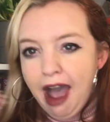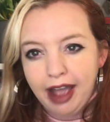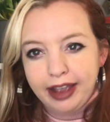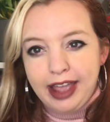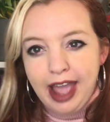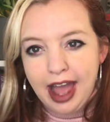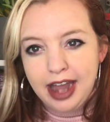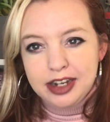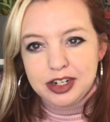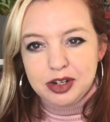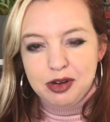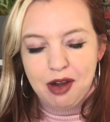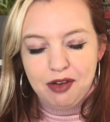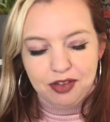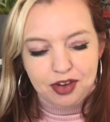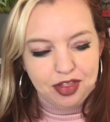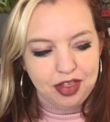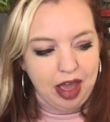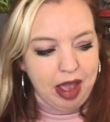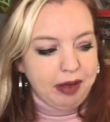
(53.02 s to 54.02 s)
I can't do
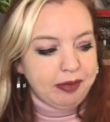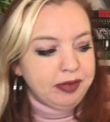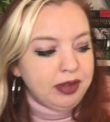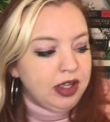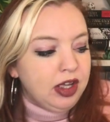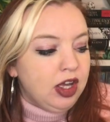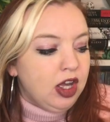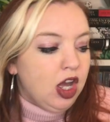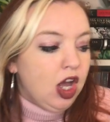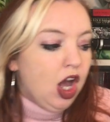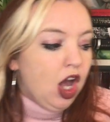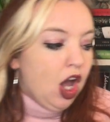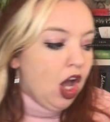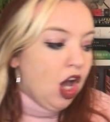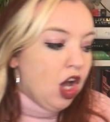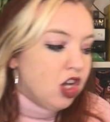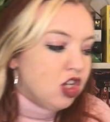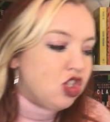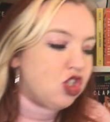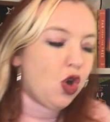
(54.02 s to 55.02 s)
everything.
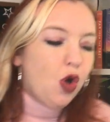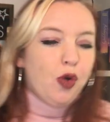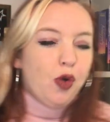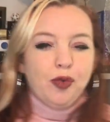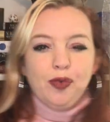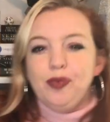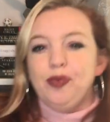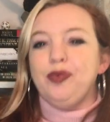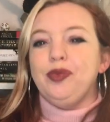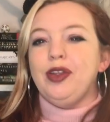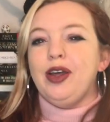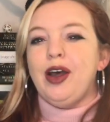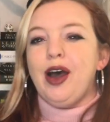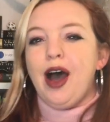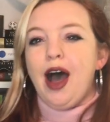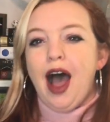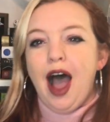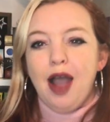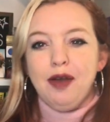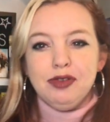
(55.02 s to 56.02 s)
So
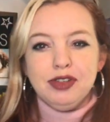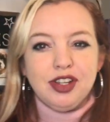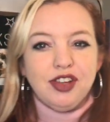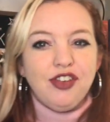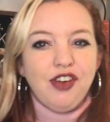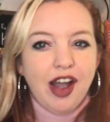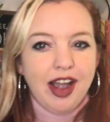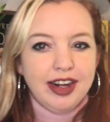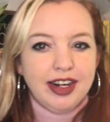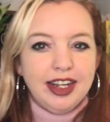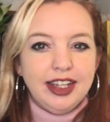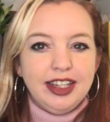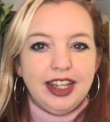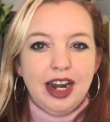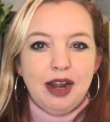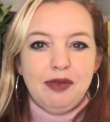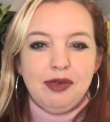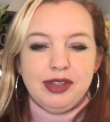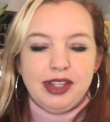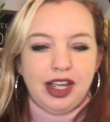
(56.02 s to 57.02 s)
I was finding that
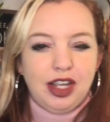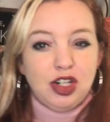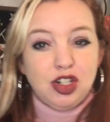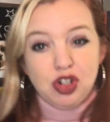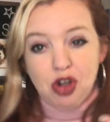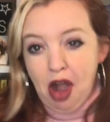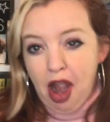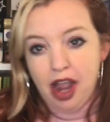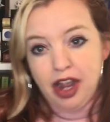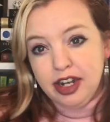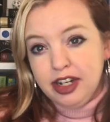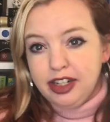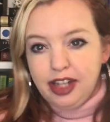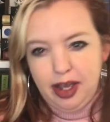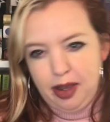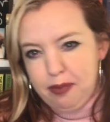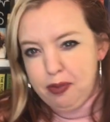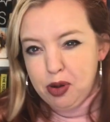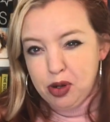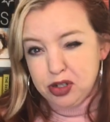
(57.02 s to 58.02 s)
I was like trying to
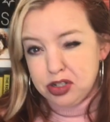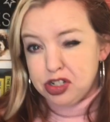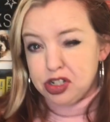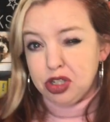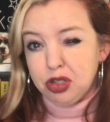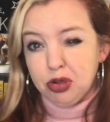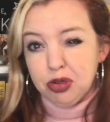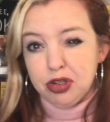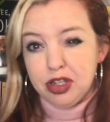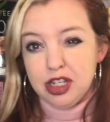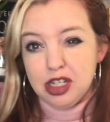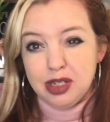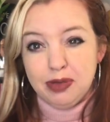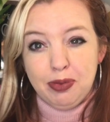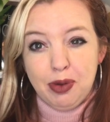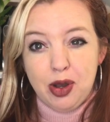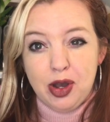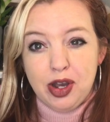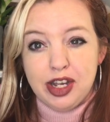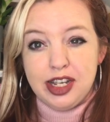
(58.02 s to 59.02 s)
like push through these
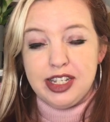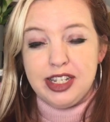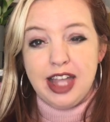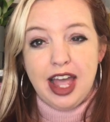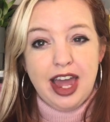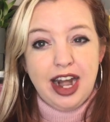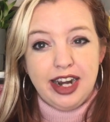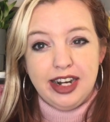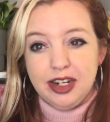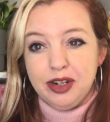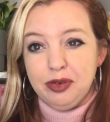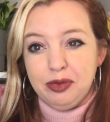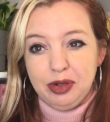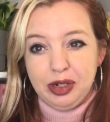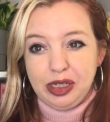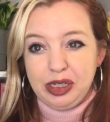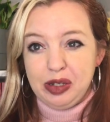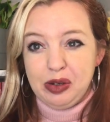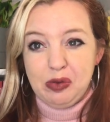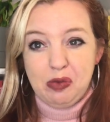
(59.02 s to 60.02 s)
books and I didn't
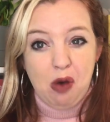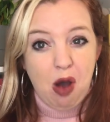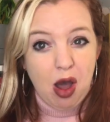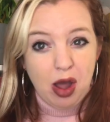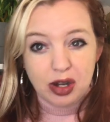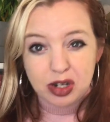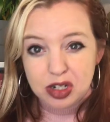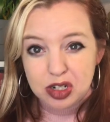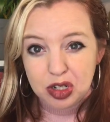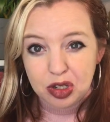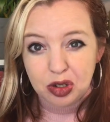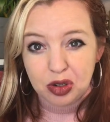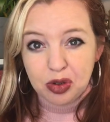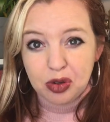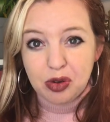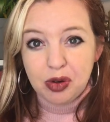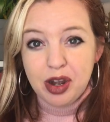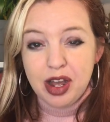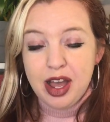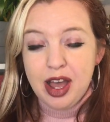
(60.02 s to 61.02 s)
really want
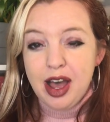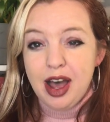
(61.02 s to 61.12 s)
to.